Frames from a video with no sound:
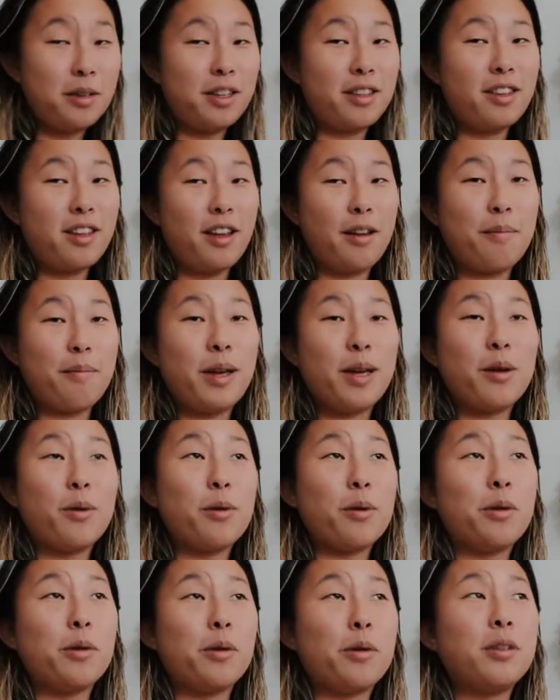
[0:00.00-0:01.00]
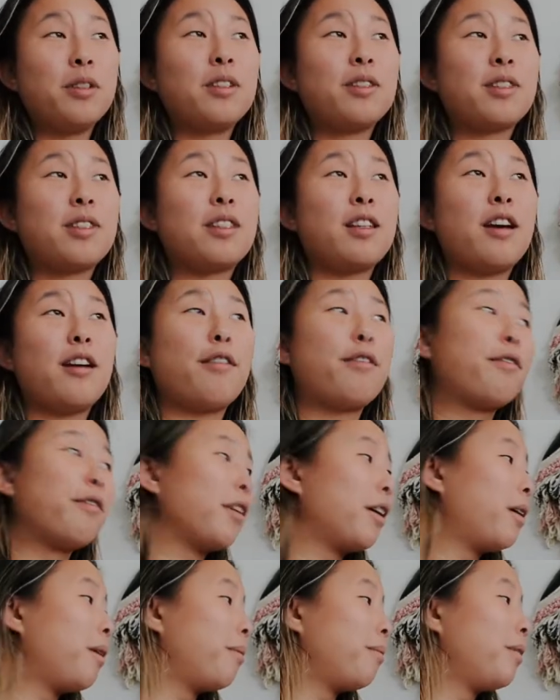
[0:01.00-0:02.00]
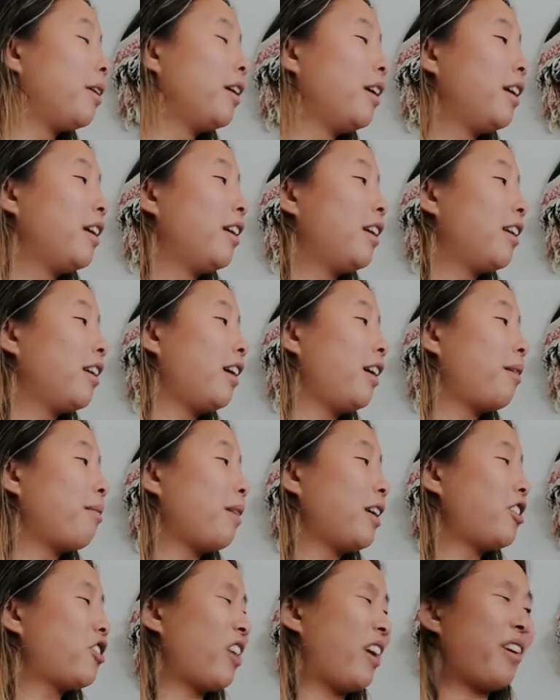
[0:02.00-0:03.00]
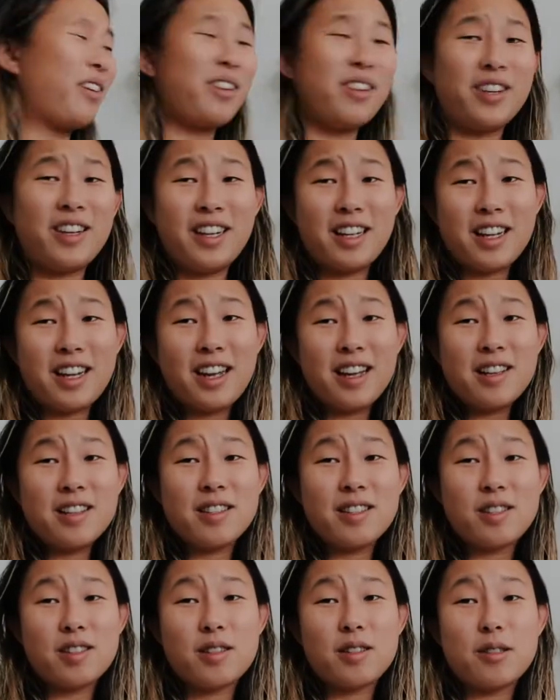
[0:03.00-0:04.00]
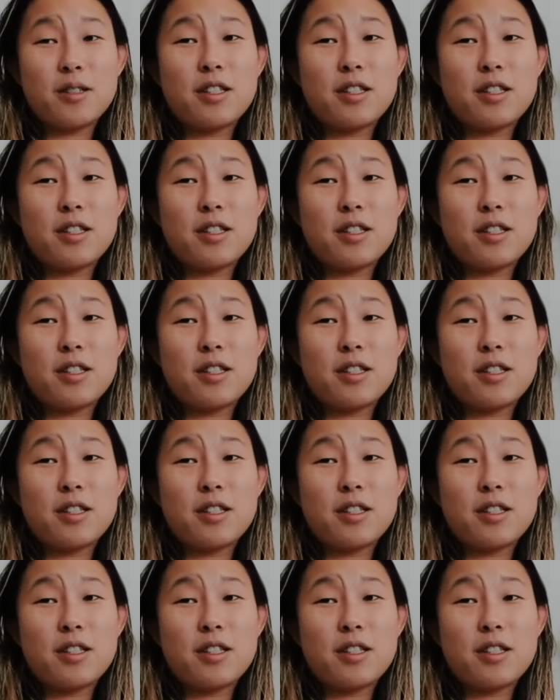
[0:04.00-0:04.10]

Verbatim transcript: It's like my old stuff from like my childhood, I guess.